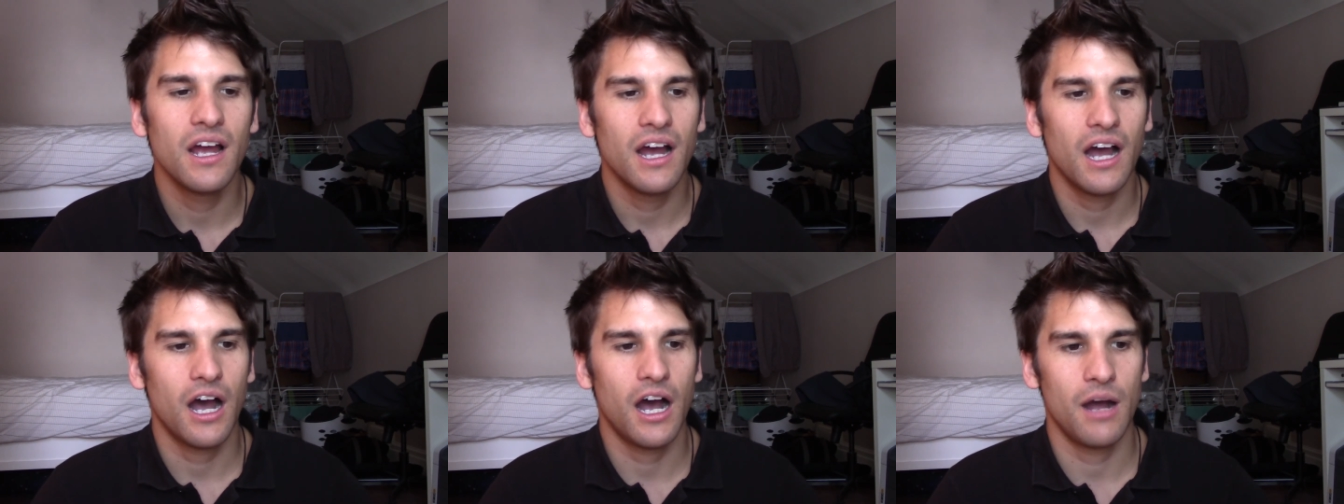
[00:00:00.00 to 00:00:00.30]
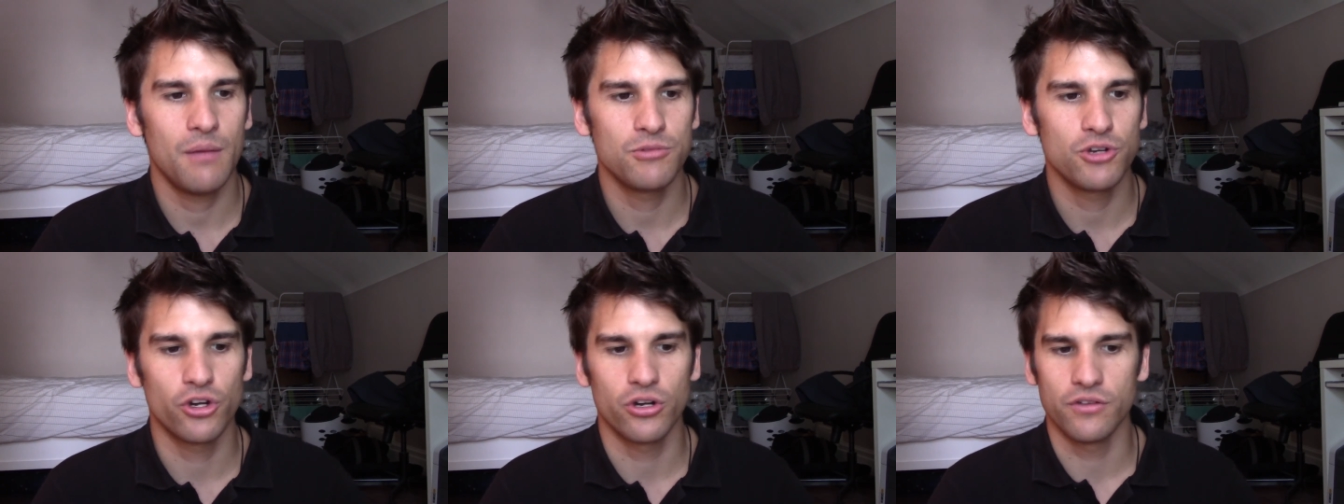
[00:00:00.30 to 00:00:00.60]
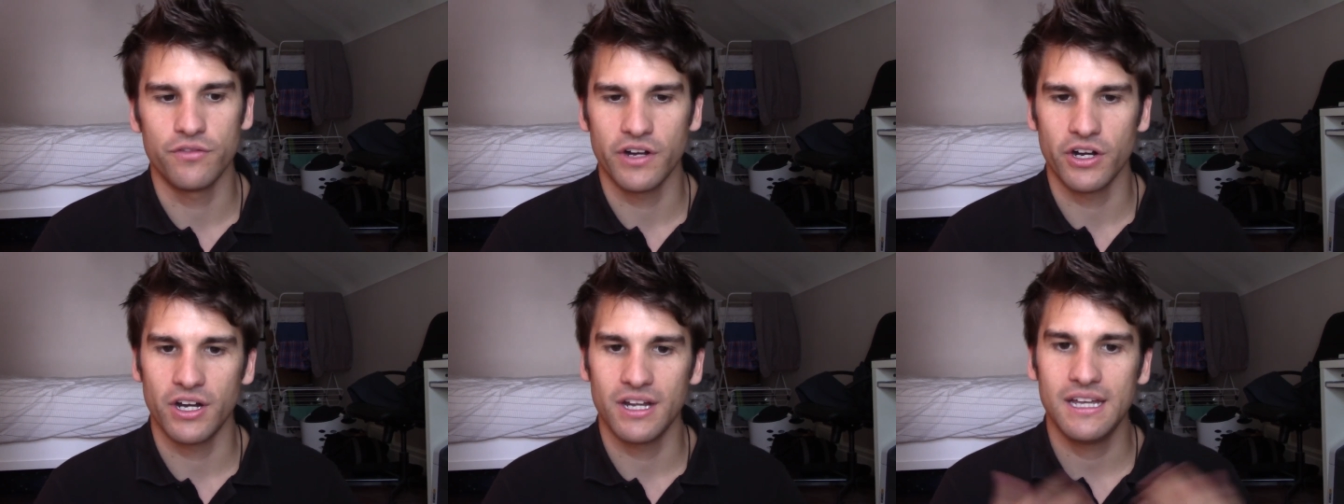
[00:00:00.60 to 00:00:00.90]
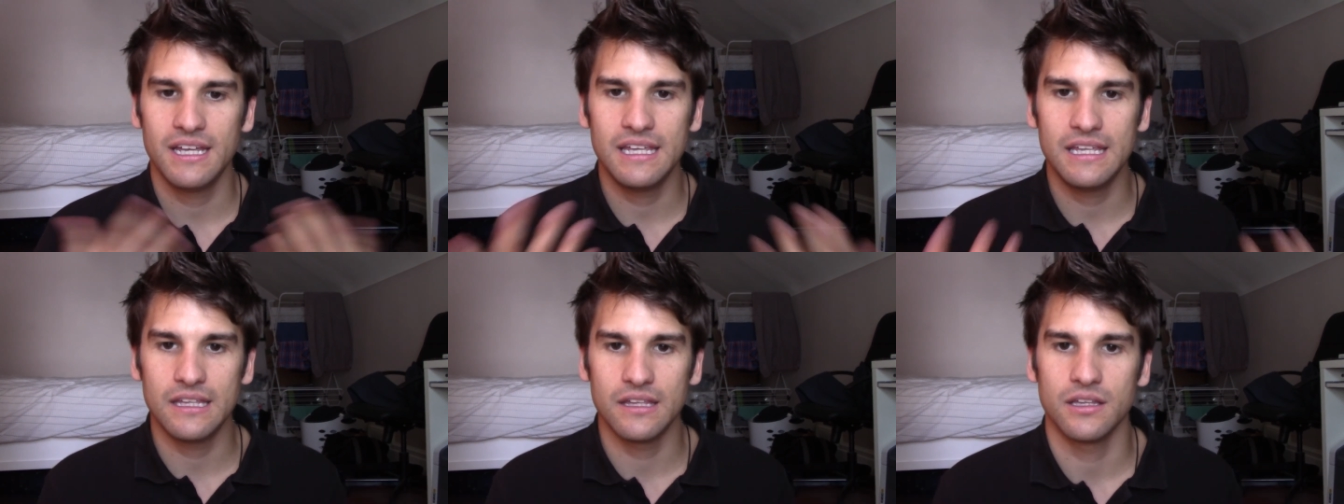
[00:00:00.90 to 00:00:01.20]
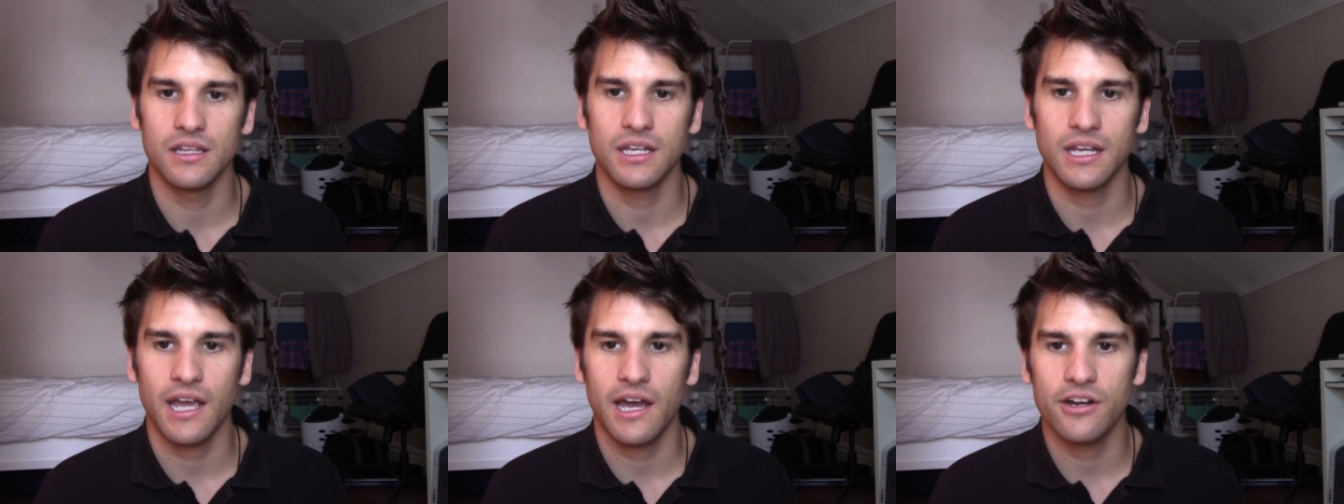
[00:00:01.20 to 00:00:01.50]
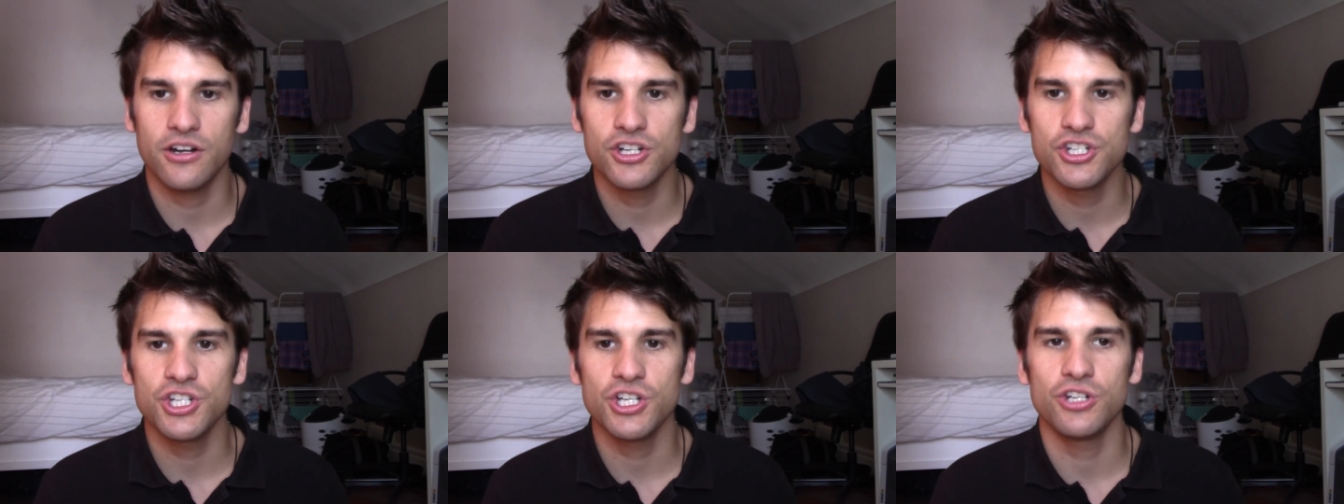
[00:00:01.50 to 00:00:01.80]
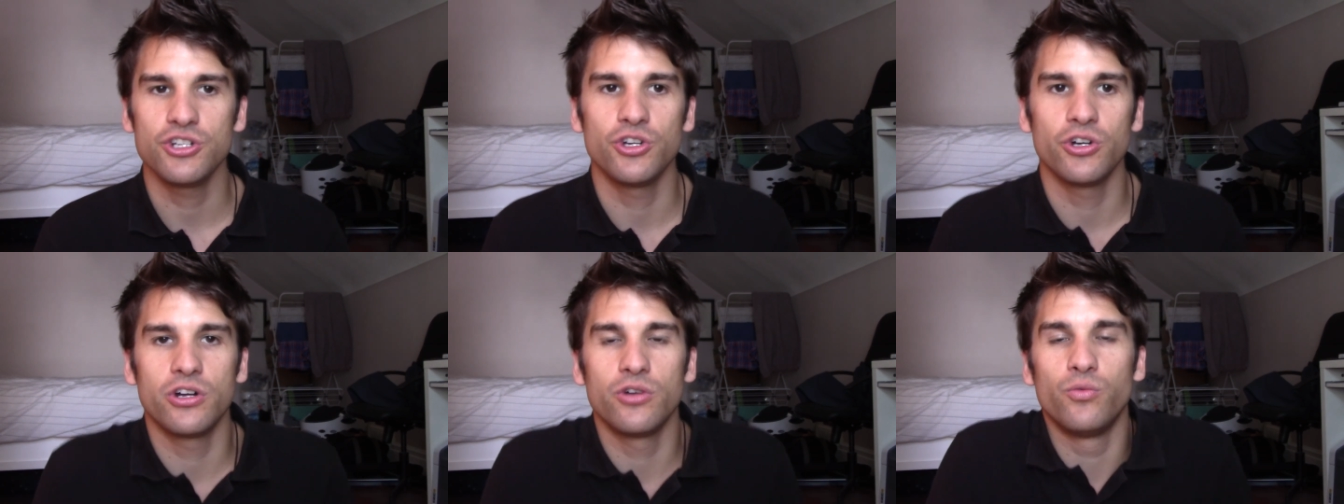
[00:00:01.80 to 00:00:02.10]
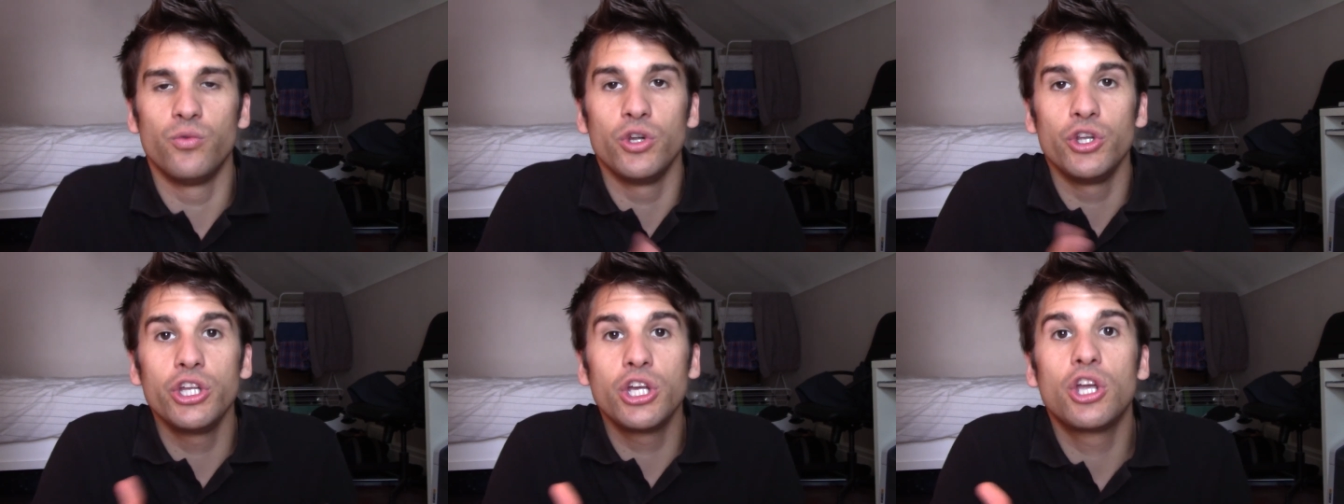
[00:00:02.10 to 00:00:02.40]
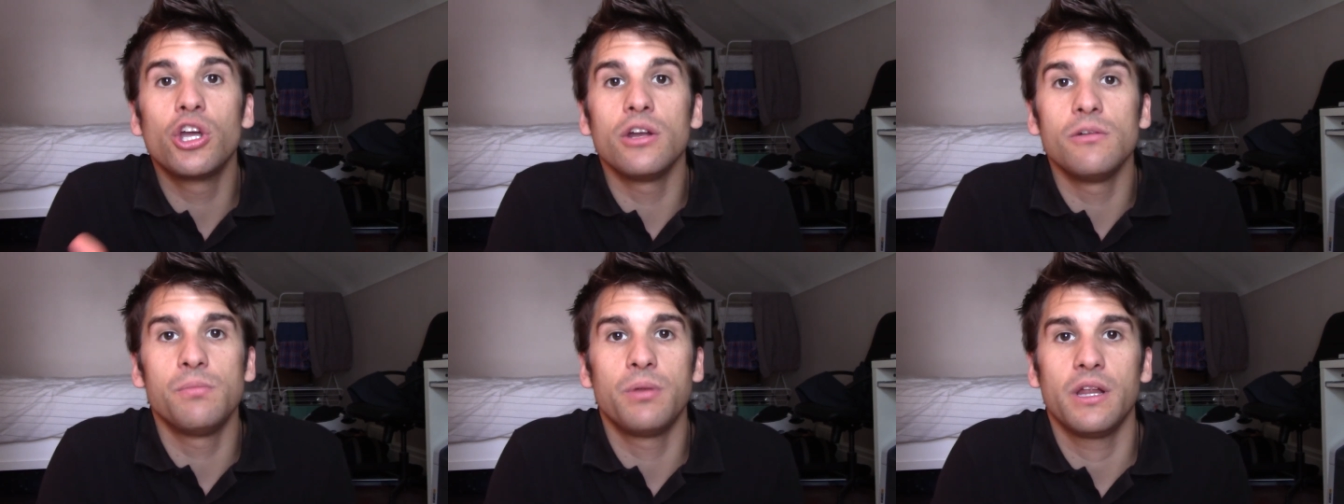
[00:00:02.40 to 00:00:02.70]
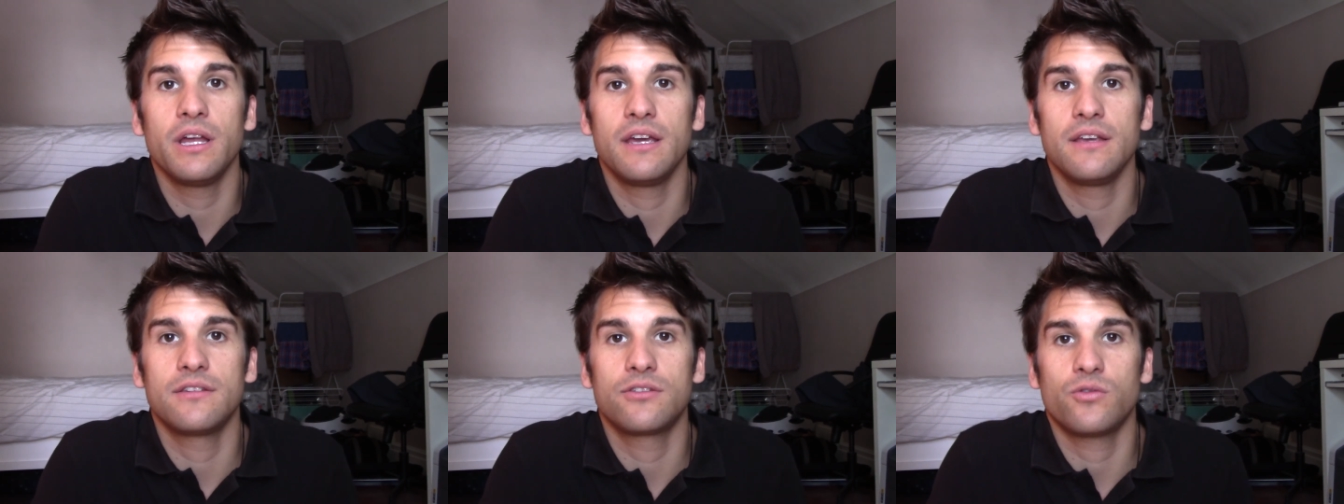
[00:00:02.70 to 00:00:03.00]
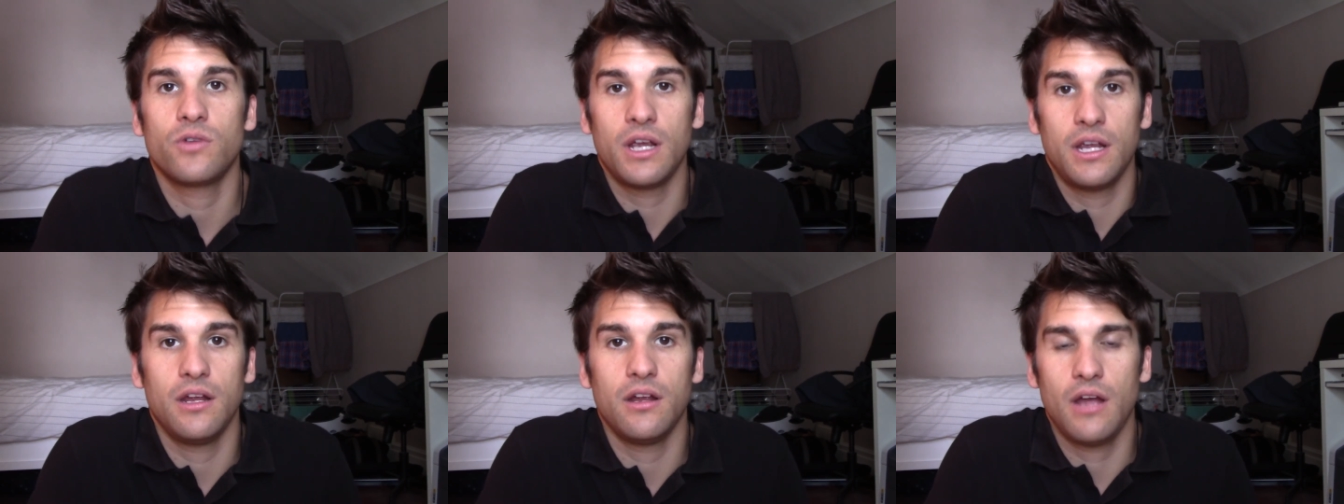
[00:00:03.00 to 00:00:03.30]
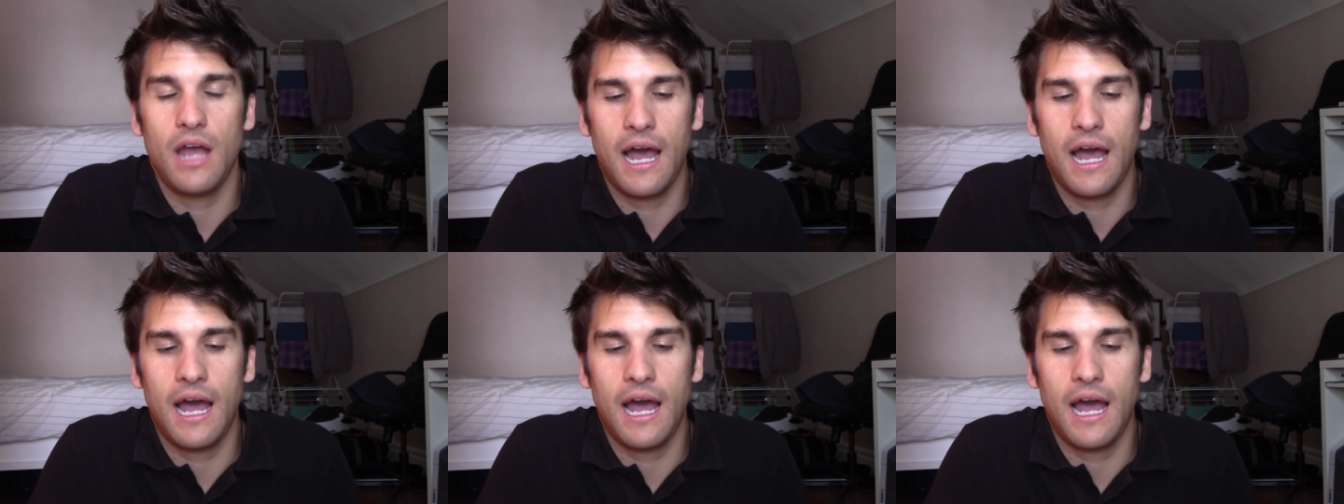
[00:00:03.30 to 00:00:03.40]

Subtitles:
You're in a very healing energy, and you're in a really good place right